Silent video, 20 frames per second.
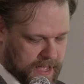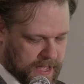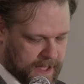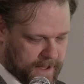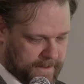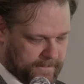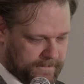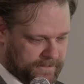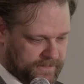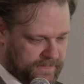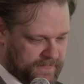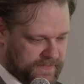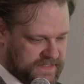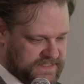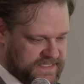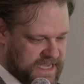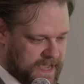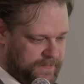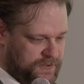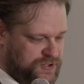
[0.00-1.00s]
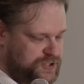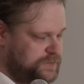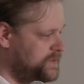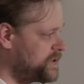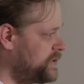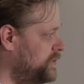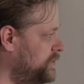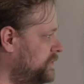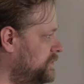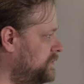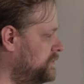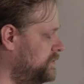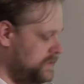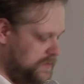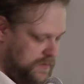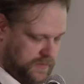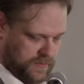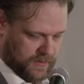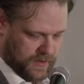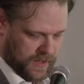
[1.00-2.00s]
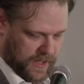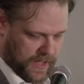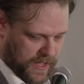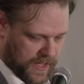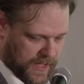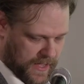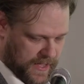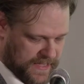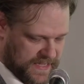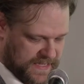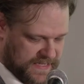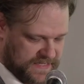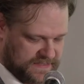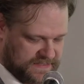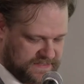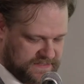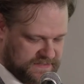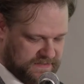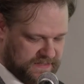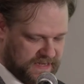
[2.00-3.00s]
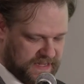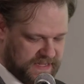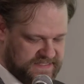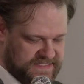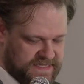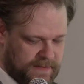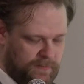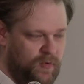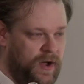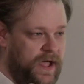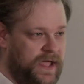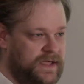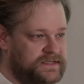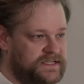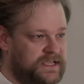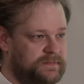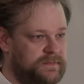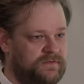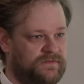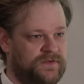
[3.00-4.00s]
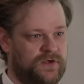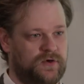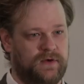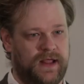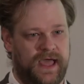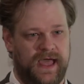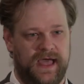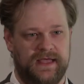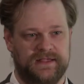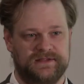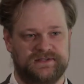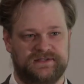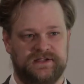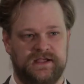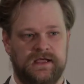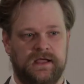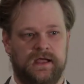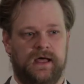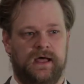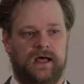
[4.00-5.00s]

Um, the Tampa Tribune uh, is, in some ways, can be viewed as